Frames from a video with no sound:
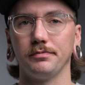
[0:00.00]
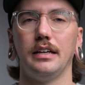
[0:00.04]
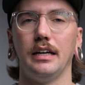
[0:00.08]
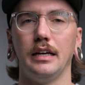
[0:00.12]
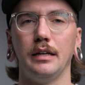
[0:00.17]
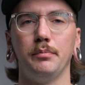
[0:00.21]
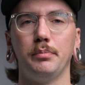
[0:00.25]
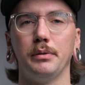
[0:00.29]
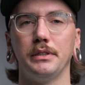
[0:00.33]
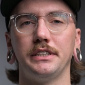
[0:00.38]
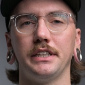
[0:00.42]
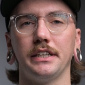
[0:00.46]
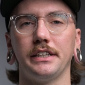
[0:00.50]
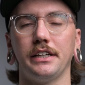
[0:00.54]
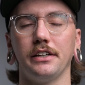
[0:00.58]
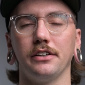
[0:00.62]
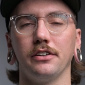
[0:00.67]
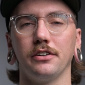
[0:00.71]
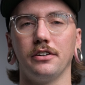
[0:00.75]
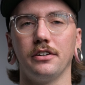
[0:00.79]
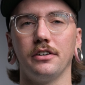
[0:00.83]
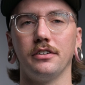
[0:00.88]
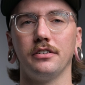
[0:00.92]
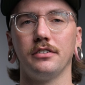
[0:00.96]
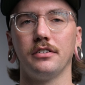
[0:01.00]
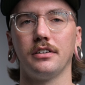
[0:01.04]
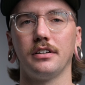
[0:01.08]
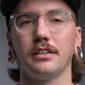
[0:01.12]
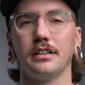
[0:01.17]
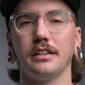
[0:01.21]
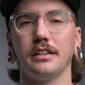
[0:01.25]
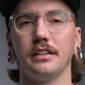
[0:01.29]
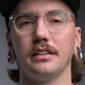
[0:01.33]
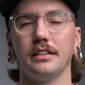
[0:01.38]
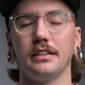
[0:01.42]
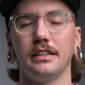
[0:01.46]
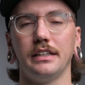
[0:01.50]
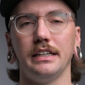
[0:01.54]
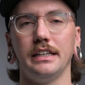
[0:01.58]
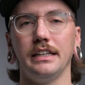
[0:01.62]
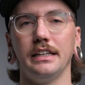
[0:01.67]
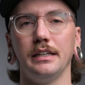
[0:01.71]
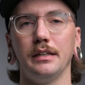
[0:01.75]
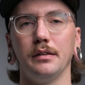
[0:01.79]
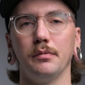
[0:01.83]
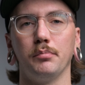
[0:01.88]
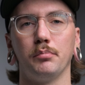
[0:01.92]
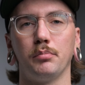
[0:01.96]
In particular,
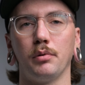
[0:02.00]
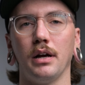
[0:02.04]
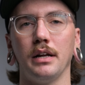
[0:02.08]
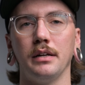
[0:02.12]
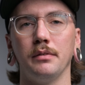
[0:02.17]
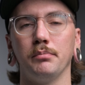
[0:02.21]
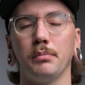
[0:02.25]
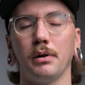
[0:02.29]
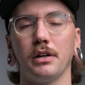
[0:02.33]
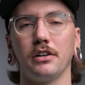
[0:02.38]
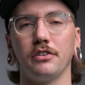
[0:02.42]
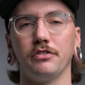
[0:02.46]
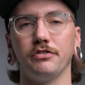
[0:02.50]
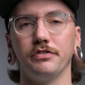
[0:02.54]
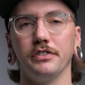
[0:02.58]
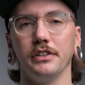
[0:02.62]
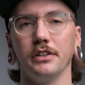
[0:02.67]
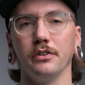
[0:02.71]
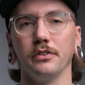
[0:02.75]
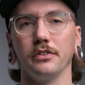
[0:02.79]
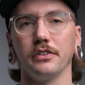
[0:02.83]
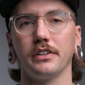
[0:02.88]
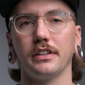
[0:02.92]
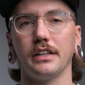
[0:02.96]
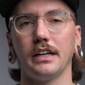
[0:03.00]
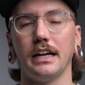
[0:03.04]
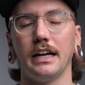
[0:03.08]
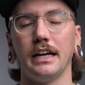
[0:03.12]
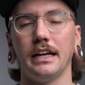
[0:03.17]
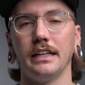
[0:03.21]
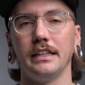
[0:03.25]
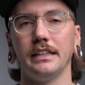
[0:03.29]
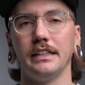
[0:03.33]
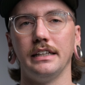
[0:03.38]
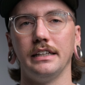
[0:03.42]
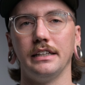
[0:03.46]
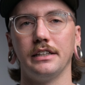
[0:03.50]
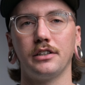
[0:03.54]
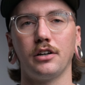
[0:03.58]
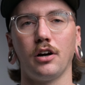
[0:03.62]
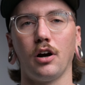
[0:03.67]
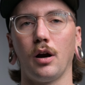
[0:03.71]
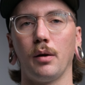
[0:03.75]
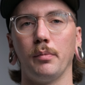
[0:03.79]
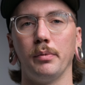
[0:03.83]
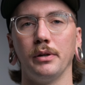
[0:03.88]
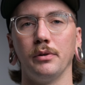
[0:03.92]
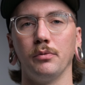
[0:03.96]
the Bread and Butter Filth and the
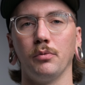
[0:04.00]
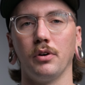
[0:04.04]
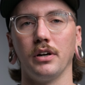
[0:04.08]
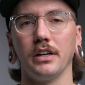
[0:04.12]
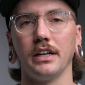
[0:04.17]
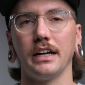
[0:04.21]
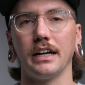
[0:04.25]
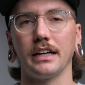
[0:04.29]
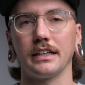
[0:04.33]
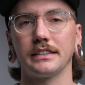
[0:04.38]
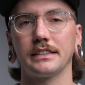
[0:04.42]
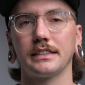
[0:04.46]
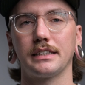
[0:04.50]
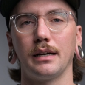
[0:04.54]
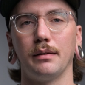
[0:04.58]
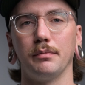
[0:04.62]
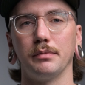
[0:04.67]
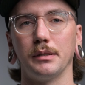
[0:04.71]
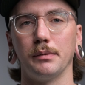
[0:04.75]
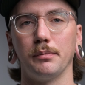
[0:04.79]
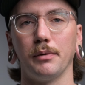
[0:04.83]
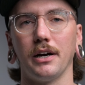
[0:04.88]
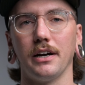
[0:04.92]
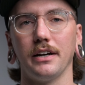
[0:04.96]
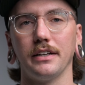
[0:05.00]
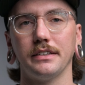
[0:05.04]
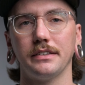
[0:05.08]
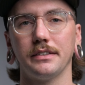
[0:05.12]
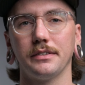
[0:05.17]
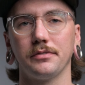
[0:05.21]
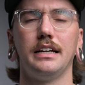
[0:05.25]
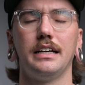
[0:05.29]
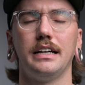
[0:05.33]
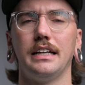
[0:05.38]
Carbon 1X come to mind.